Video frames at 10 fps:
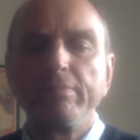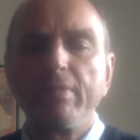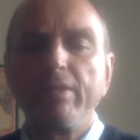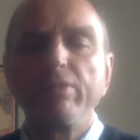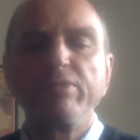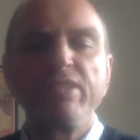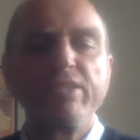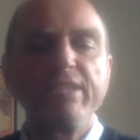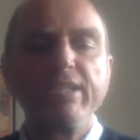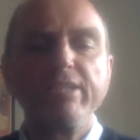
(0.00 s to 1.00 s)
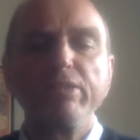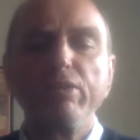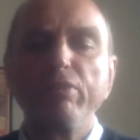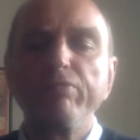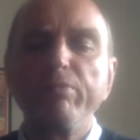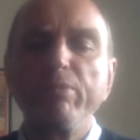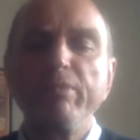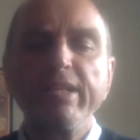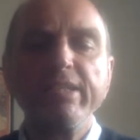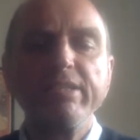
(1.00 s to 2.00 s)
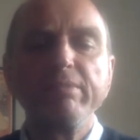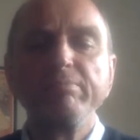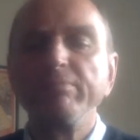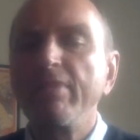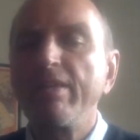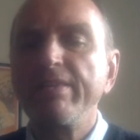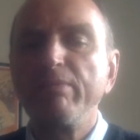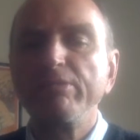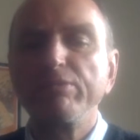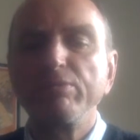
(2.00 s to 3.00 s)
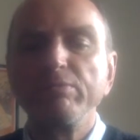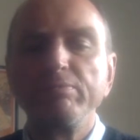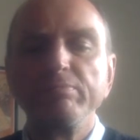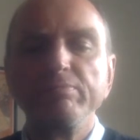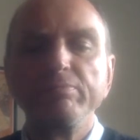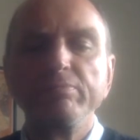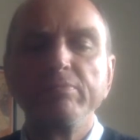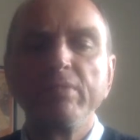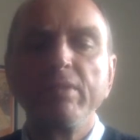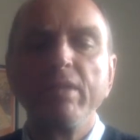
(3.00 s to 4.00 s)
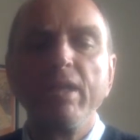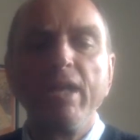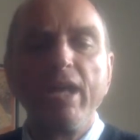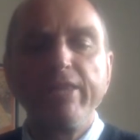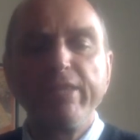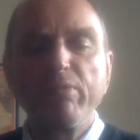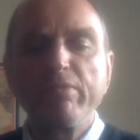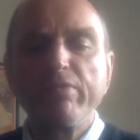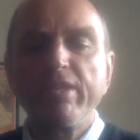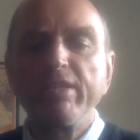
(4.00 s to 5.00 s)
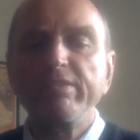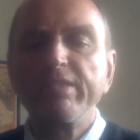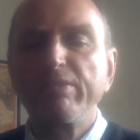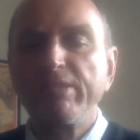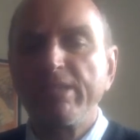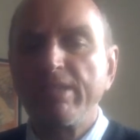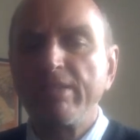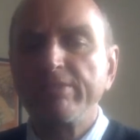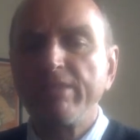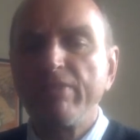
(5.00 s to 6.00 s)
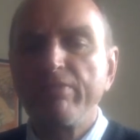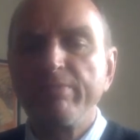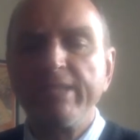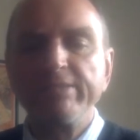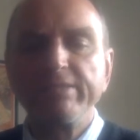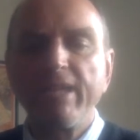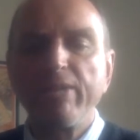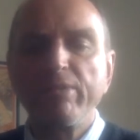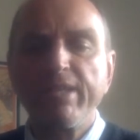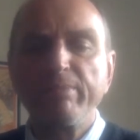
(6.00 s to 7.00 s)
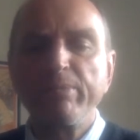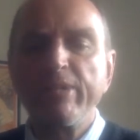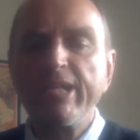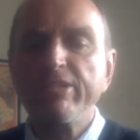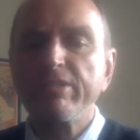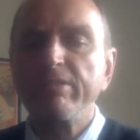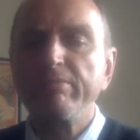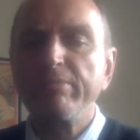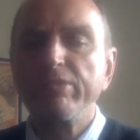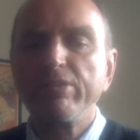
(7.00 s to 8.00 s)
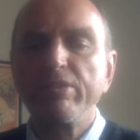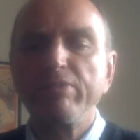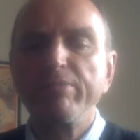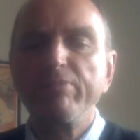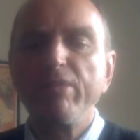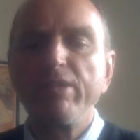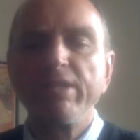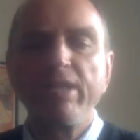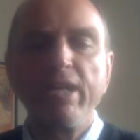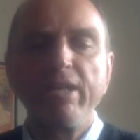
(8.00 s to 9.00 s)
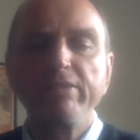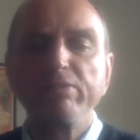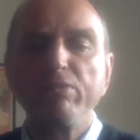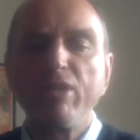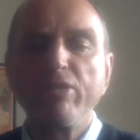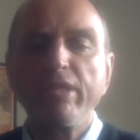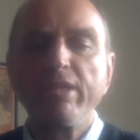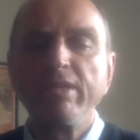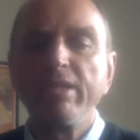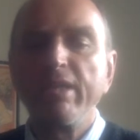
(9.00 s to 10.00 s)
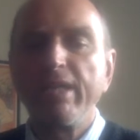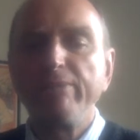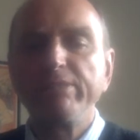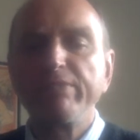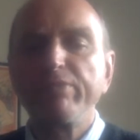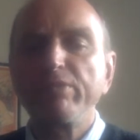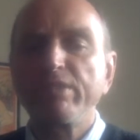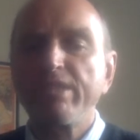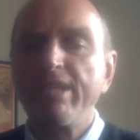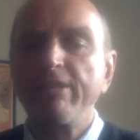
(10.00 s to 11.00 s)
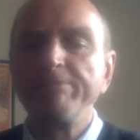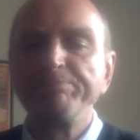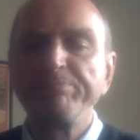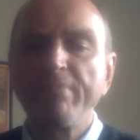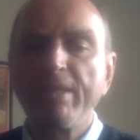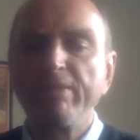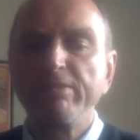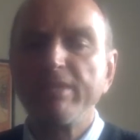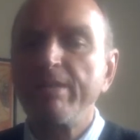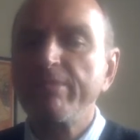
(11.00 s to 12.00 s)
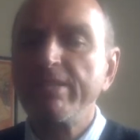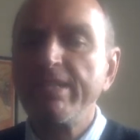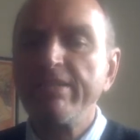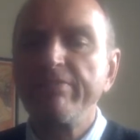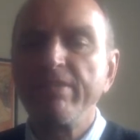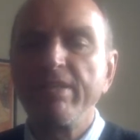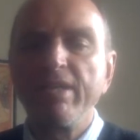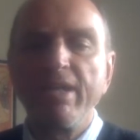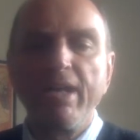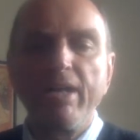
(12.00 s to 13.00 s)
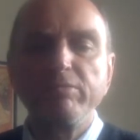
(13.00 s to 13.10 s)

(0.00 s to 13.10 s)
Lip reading: I got another deadly look from the ringleader, and that was all. I think one of the girls secretly glanced over at me, sighing with admiration, but she could have been rolling her eyes and groaning. It was difficult to tell. It was time to leave. I